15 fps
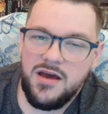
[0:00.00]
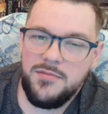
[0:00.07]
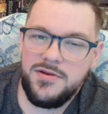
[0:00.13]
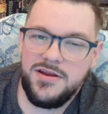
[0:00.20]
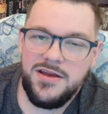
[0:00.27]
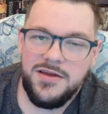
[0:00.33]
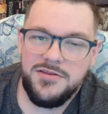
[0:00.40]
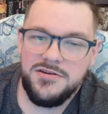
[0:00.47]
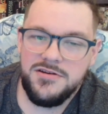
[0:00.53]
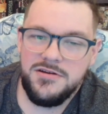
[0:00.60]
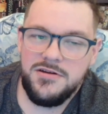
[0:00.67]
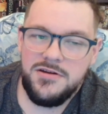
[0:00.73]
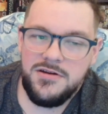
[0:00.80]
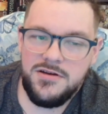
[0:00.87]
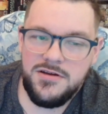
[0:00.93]
together.
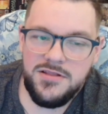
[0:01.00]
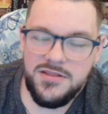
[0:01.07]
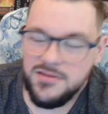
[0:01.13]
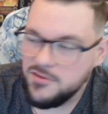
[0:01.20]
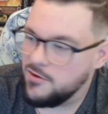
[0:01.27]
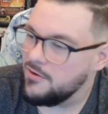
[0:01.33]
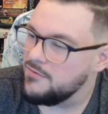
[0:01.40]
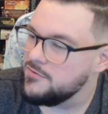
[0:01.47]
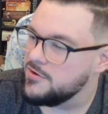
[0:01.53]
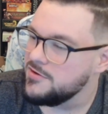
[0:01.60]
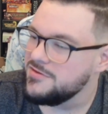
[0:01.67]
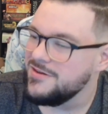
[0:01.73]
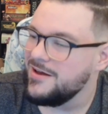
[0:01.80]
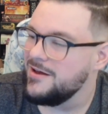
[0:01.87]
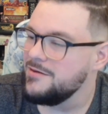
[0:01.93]
Let's go have a good
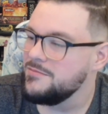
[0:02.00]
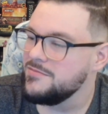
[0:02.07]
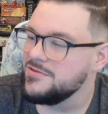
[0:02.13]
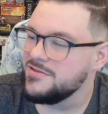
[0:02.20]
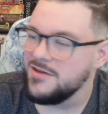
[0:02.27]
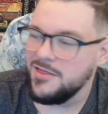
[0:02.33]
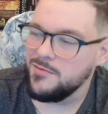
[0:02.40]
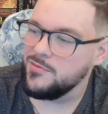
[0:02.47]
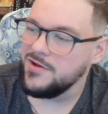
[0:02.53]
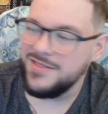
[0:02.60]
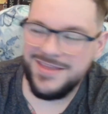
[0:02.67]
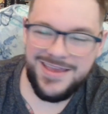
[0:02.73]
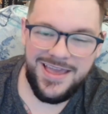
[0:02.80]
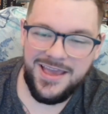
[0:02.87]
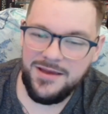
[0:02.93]
time, celebrate the
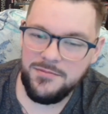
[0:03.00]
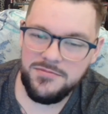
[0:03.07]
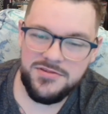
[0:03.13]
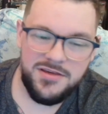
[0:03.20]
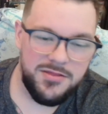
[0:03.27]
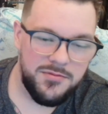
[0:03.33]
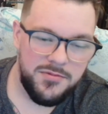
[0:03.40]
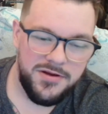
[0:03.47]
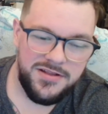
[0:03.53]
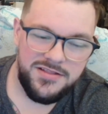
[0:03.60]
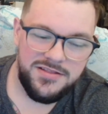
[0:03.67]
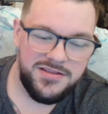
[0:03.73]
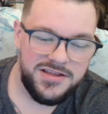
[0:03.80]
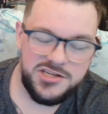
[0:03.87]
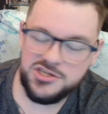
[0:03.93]
game, celebrate
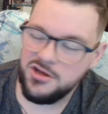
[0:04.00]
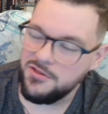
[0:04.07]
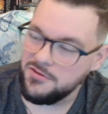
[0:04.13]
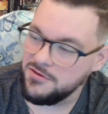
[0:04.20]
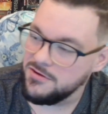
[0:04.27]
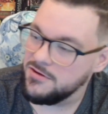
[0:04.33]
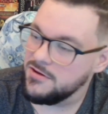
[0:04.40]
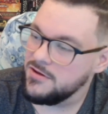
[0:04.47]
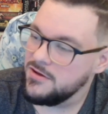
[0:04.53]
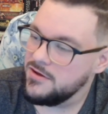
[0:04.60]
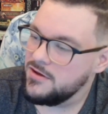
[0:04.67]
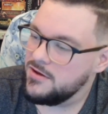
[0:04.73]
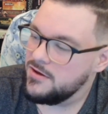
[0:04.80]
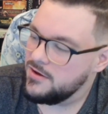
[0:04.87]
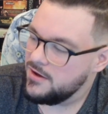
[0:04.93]
each other.
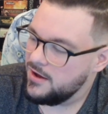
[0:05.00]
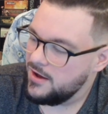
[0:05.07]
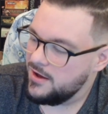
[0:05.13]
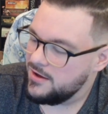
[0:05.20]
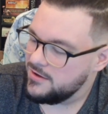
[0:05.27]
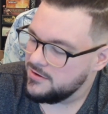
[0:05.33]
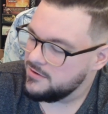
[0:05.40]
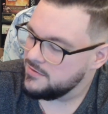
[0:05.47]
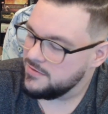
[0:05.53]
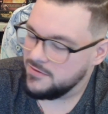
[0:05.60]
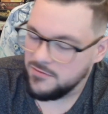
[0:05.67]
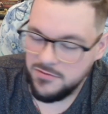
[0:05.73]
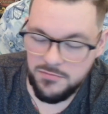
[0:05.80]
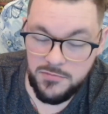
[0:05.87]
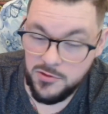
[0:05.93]

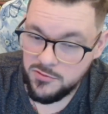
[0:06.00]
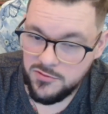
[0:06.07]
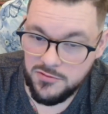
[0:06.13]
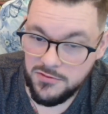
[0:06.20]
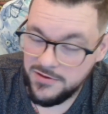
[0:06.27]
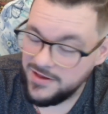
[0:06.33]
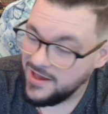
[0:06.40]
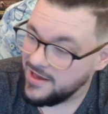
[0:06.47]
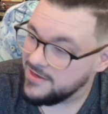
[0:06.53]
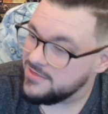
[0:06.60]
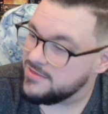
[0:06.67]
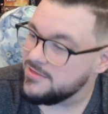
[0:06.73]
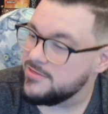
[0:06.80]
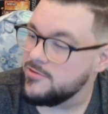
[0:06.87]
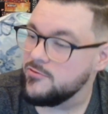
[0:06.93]
There's musical
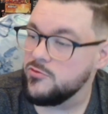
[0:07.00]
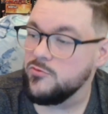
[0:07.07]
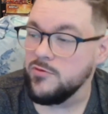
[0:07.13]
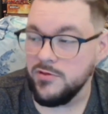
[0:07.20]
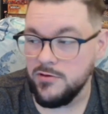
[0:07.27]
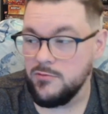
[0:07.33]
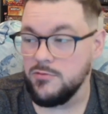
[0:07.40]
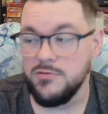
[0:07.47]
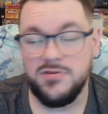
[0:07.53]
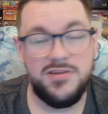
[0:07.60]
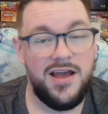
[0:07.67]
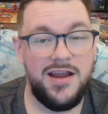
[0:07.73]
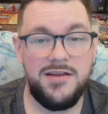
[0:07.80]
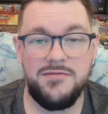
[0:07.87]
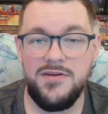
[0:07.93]
guests. There's really cool
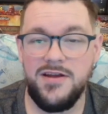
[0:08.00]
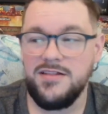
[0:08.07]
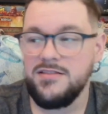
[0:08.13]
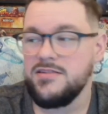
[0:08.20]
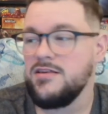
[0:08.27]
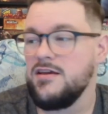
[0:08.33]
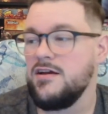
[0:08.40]
side events.